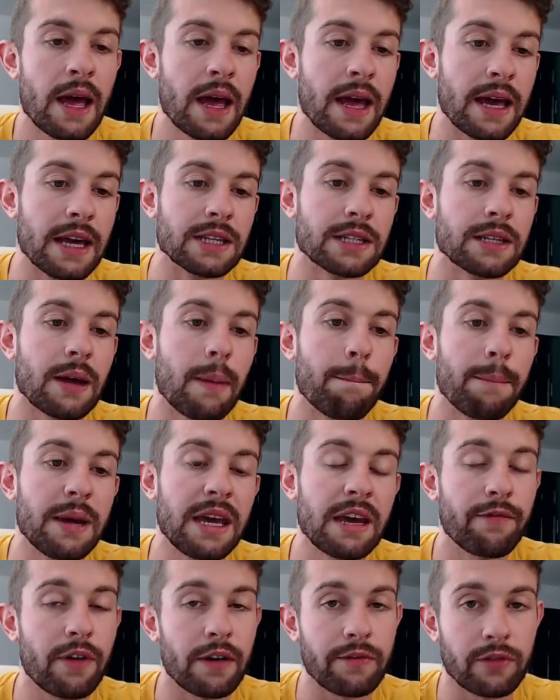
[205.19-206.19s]
His
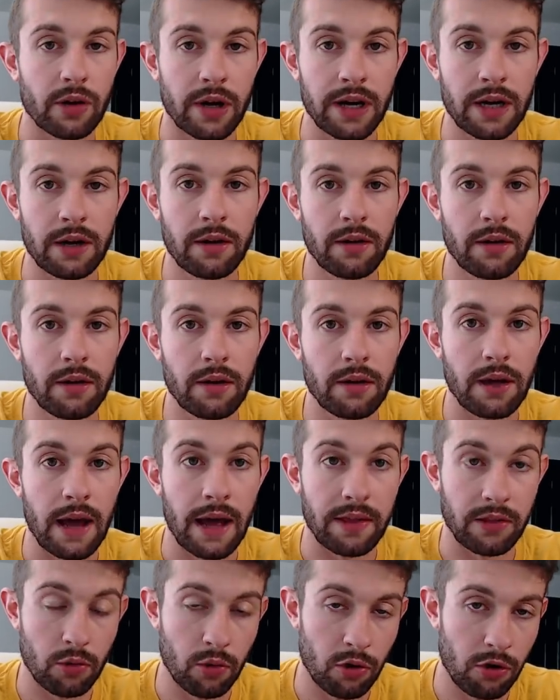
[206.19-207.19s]
PFF grade
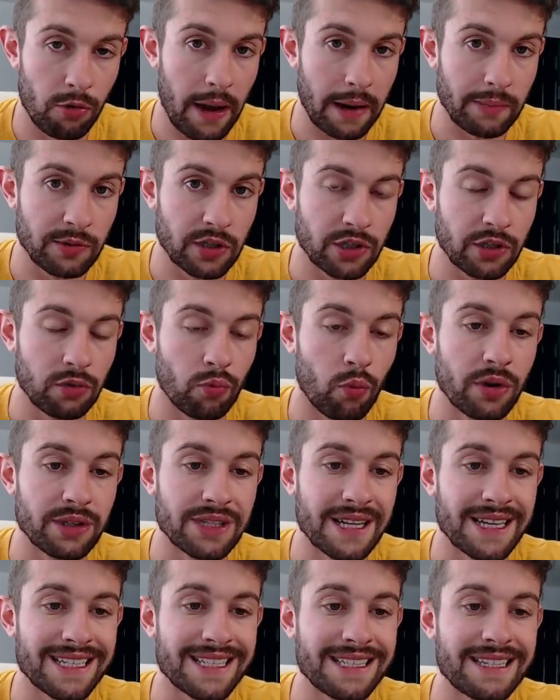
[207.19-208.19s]
at the quarterback position was
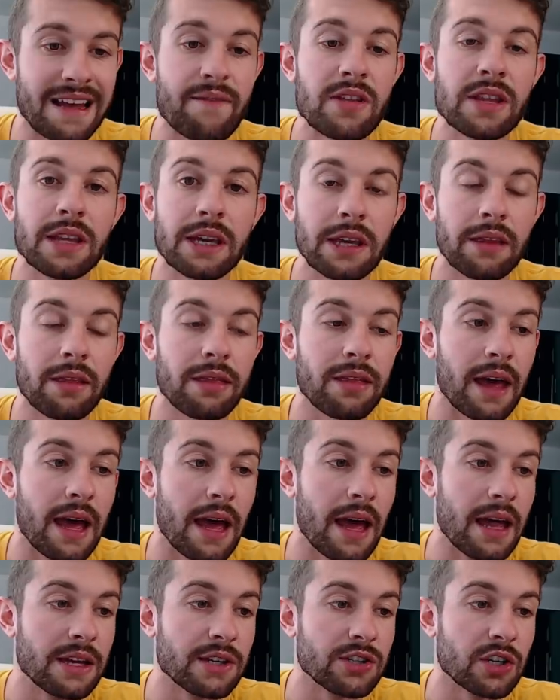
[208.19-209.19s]
17th,
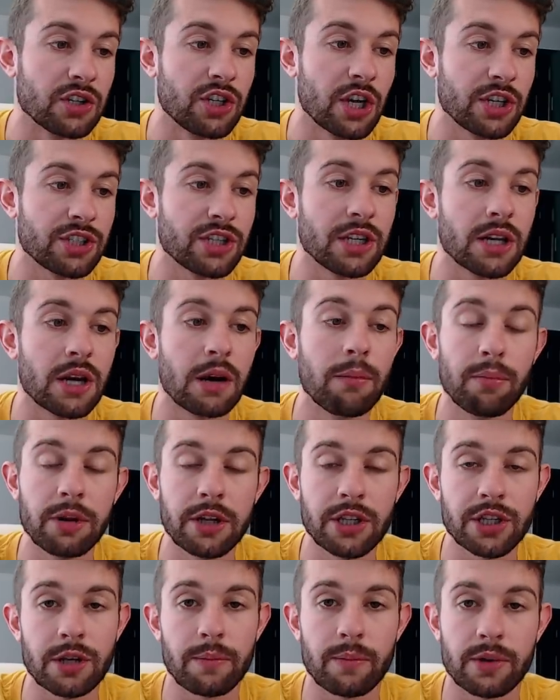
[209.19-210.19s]
and his adjusted
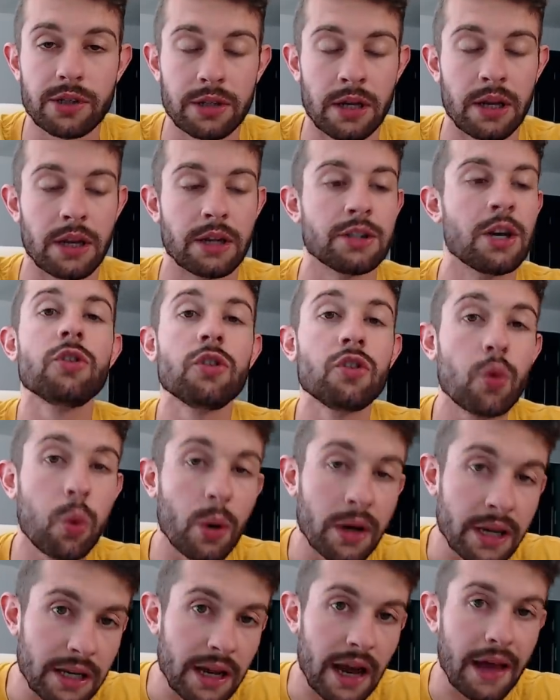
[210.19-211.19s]
completion percentage
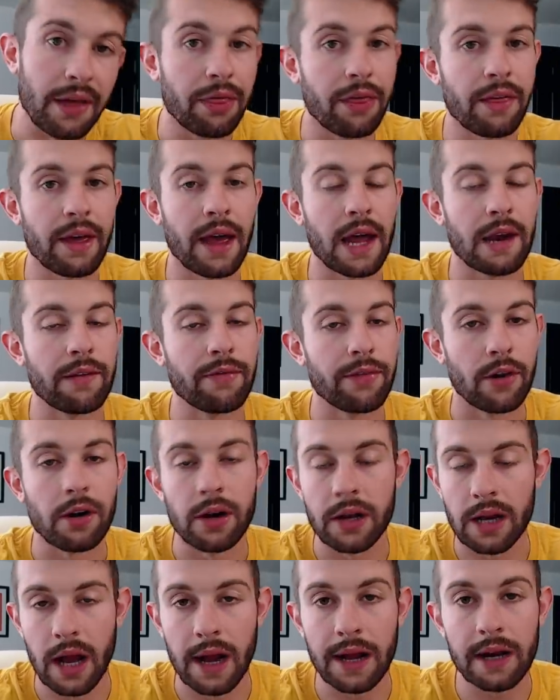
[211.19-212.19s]
29th out of
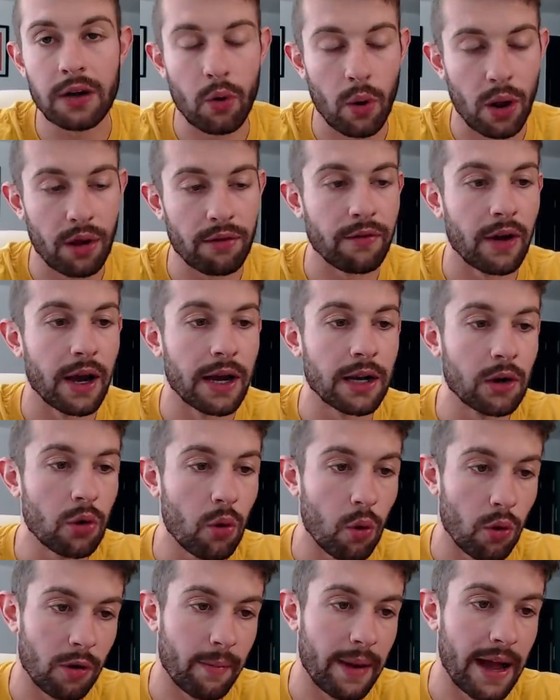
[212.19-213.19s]
39 qualified
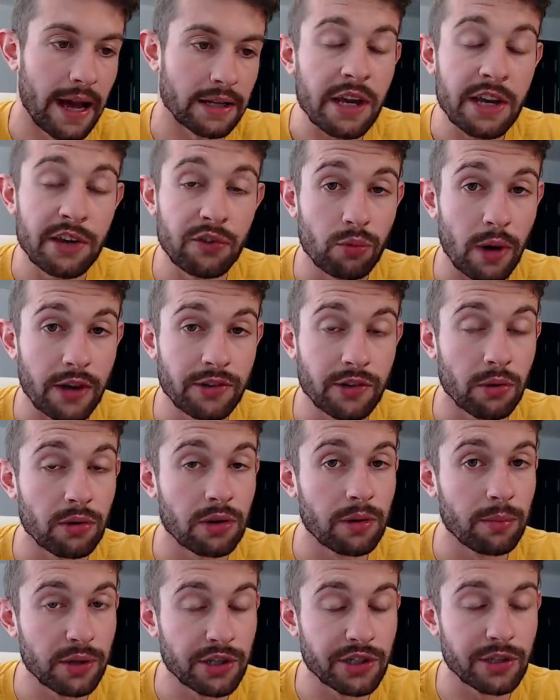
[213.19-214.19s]
quarterbacks. His red zone
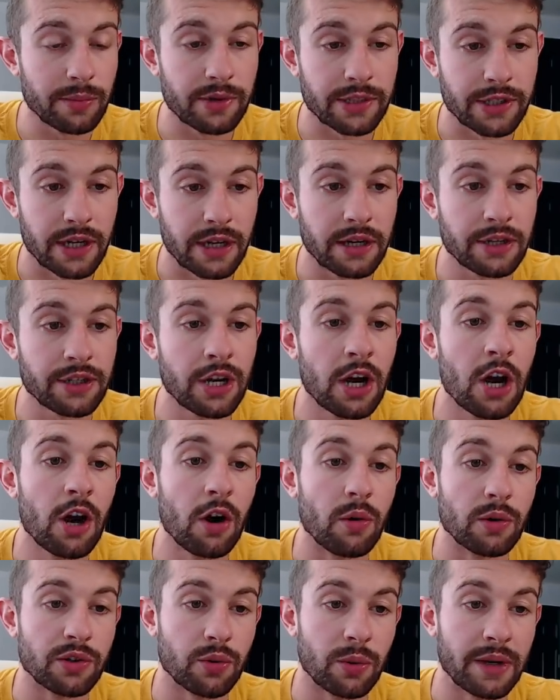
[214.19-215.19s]
completion percentage
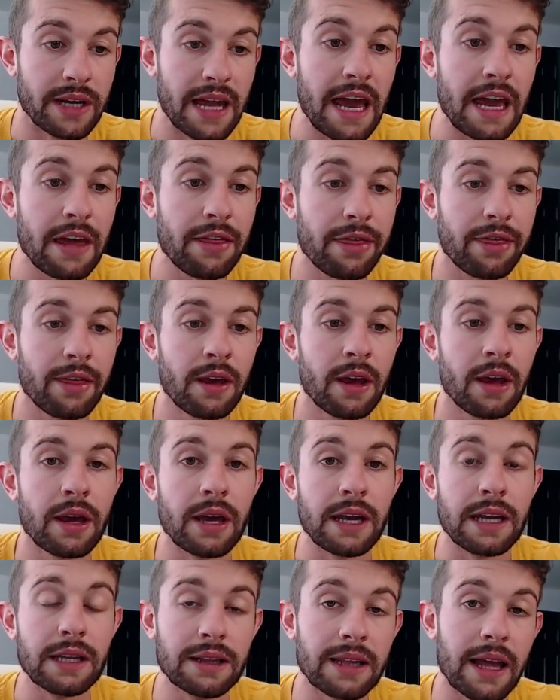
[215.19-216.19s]
was 28th.
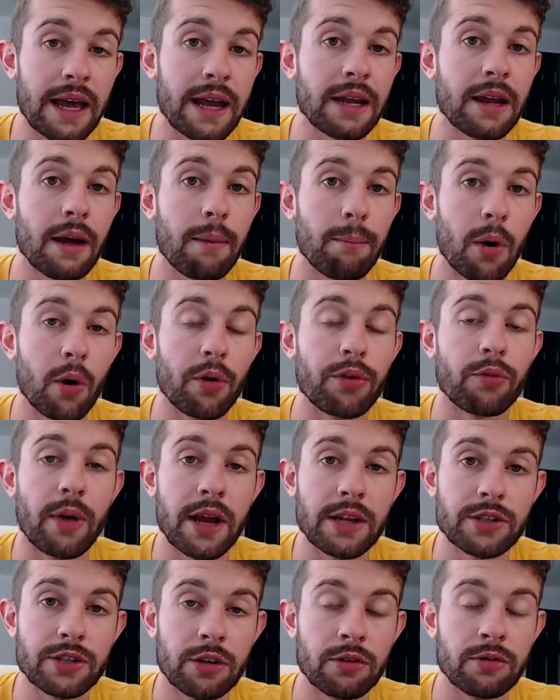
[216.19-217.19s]
He led both
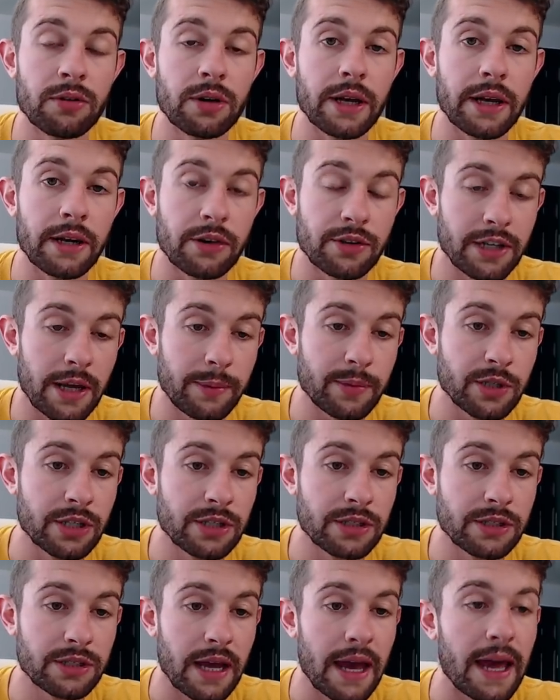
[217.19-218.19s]
red zone
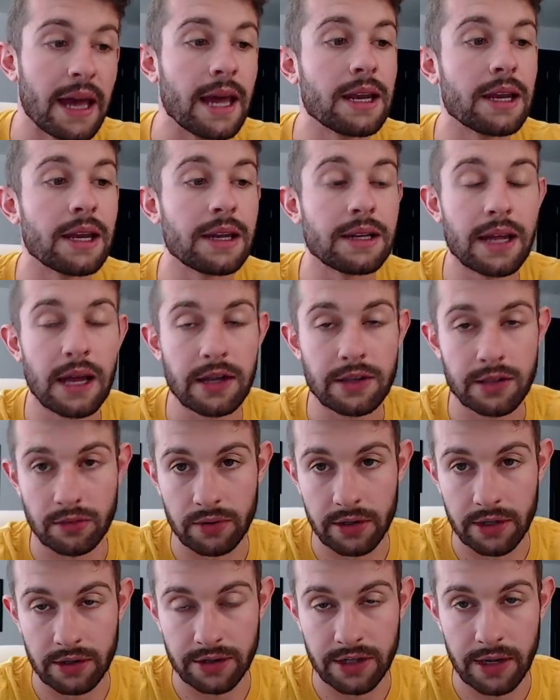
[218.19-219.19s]
interceptions and 10 zone
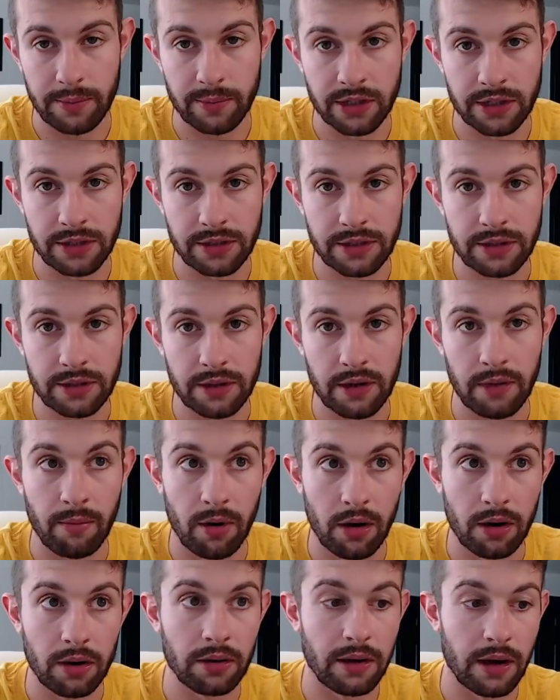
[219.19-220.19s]
interceptions
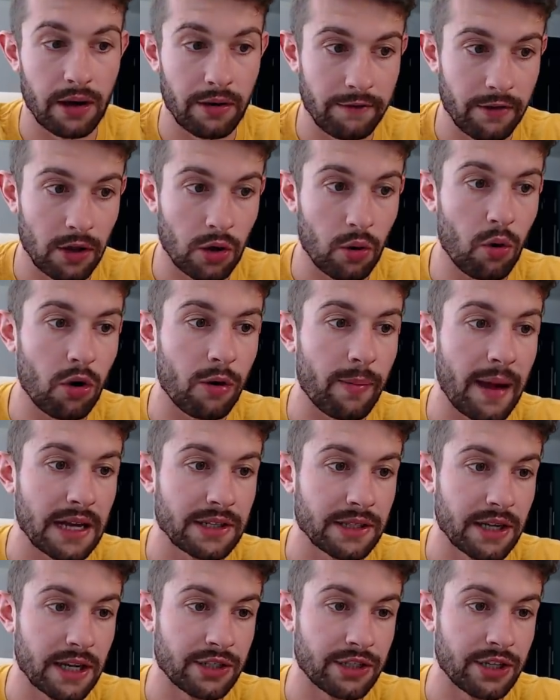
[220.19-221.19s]
among NFL
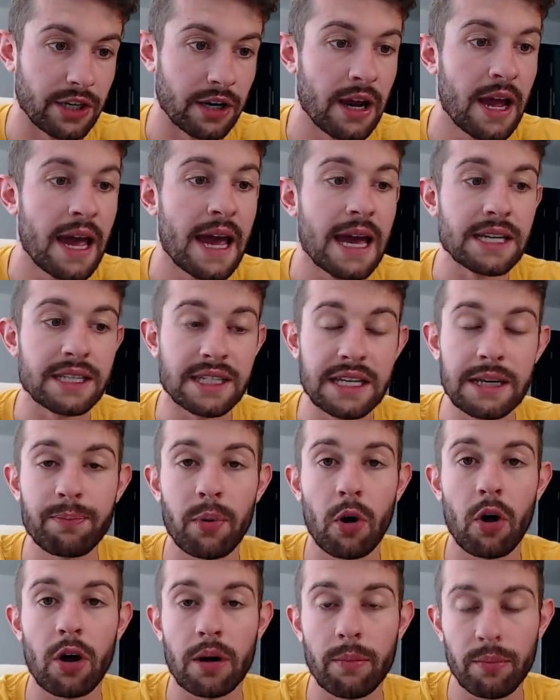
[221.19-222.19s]
quarterbacks last year. His deep
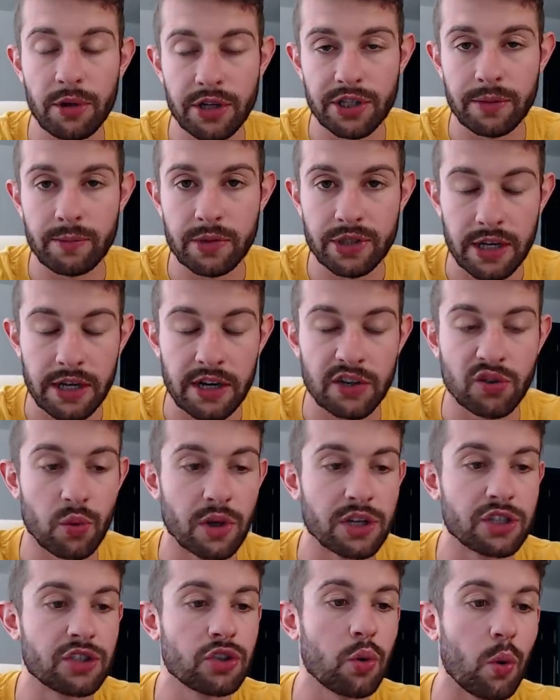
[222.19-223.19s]
ball completion percentage
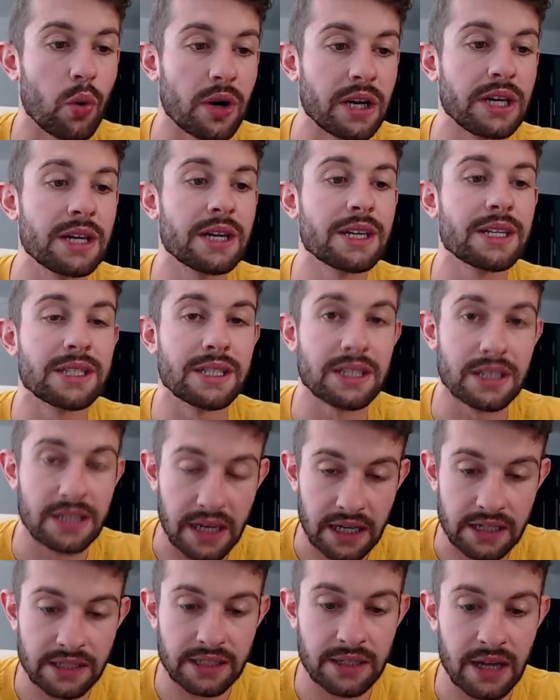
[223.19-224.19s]
was
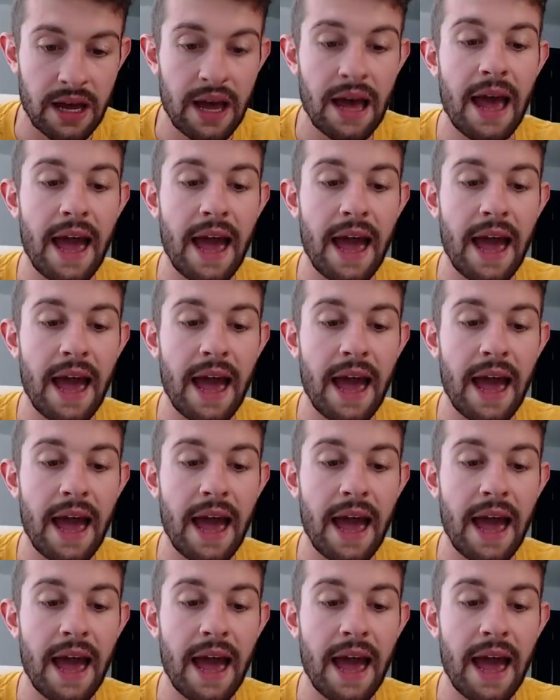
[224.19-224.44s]
26th.